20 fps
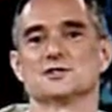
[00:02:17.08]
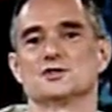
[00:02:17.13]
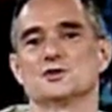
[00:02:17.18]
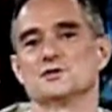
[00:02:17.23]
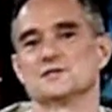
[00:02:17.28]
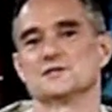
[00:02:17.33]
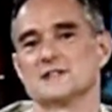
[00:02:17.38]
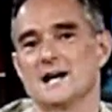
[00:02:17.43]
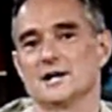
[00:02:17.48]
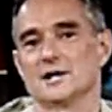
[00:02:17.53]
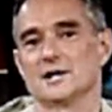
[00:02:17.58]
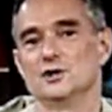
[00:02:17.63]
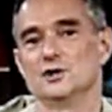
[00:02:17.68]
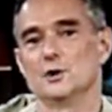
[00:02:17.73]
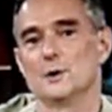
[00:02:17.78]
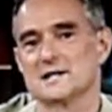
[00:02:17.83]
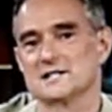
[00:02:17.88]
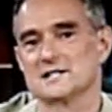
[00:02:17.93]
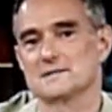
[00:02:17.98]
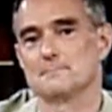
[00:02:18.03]
Toussaint,
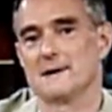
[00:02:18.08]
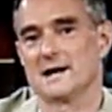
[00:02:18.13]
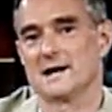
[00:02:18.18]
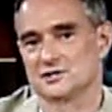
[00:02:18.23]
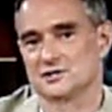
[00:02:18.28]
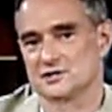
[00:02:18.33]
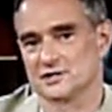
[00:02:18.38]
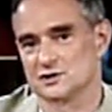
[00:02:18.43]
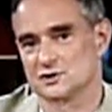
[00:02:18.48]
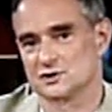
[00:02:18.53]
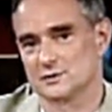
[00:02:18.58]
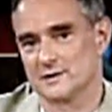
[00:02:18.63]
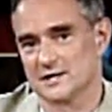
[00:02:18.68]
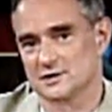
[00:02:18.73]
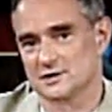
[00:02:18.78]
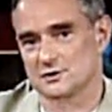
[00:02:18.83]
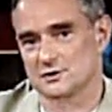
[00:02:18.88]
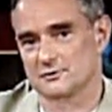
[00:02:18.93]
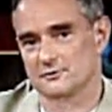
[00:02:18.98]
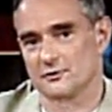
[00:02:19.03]
U.S. Managing
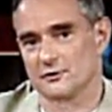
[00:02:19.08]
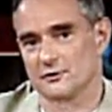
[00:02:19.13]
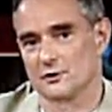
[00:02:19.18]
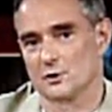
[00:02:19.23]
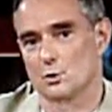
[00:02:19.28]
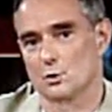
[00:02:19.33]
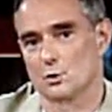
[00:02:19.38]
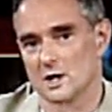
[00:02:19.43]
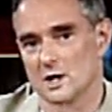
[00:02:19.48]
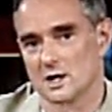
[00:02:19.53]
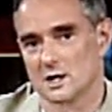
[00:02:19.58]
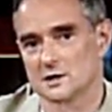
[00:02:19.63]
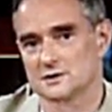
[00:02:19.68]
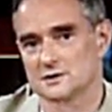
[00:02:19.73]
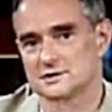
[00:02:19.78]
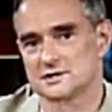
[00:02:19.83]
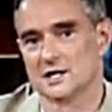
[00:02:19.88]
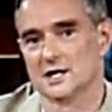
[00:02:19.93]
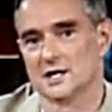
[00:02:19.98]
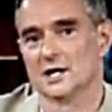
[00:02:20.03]
Director for the
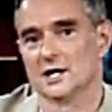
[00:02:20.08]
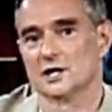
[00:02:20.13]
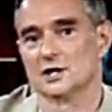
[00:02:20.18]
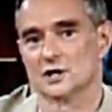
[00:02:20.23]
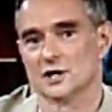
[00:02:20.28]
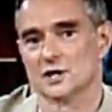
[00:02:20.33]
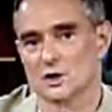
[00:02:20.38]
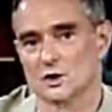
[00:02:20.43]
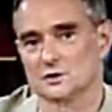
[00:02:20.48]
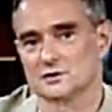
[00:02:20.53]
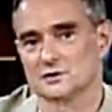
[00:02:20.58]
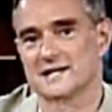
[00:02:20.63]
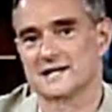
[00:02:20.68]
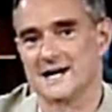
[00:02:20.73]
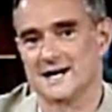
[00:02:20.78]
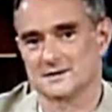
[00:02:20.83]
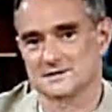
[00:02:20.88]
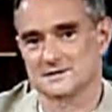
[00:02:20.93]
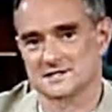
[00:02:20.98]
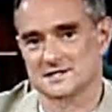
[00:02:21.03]
World Gold
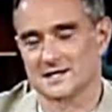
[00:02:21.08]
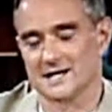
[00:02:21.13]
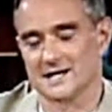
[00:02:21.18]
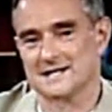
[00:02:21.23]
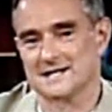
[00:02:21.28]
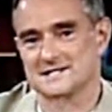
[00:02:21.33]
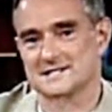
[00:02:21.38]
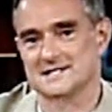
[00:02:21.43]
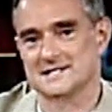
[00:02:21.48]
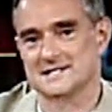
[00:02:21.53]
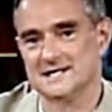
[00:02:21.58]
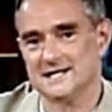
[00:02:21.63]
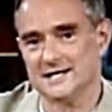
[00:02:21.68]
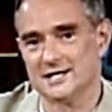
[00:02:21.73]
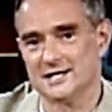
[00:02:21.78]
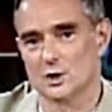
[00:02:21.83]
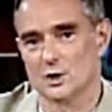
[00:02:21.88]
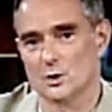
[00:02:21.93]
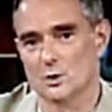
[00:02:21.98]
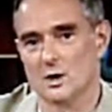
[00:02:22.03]
Council and
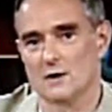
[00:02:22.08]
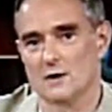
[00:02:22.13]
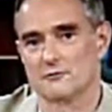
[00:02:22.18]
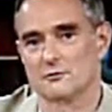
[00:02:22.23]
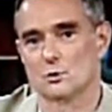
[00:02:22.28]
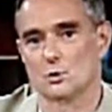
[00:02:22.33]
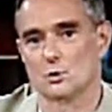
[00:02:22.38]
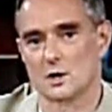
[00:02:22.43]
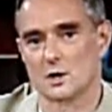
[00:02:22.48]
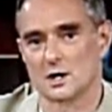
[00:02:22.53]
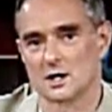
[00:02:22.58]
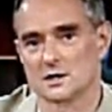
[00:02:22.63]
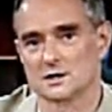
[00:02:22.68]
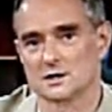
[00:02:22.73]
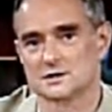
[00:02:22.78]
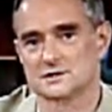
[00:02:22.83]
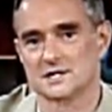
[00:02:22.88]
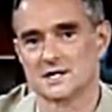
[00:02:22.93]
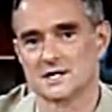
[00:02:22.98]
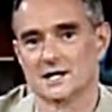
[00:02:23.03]
CEO of
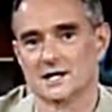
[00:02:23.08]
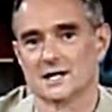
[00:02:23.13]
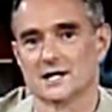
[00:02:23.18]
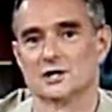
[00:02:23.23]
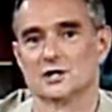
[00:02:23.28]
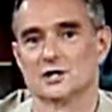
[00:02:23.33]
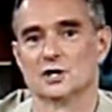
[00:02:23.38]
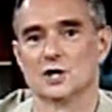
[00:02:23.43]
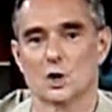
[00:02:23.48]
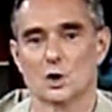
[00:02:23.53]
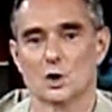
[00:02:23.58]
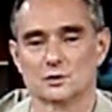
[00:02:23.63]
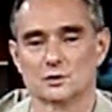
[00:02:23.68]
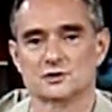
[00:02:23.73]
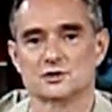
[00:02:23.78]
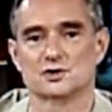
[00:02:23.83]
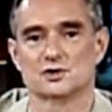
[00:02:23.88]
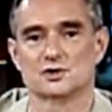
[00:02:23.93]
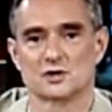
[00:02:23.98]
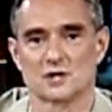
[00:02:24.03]
World Gold
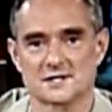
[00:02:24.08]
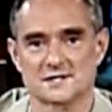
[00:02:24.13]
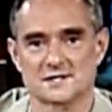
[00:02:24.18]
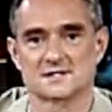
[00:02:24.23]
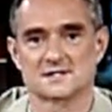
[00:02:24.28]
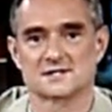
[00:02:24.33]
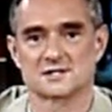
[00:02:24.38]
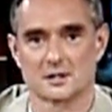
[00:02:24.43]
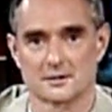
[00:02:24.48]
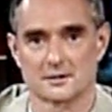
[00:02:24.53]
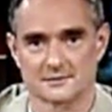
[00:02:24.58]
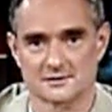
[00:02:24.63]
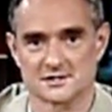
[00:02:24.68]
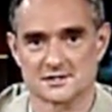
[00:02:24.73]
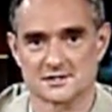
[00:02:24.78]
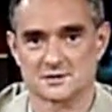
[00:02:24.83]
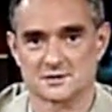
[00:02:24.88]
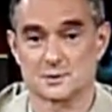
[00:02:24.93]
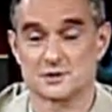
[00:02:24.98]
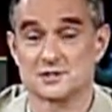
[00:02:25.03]
Trust
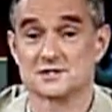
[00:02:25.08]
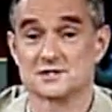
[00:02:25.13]
Services, which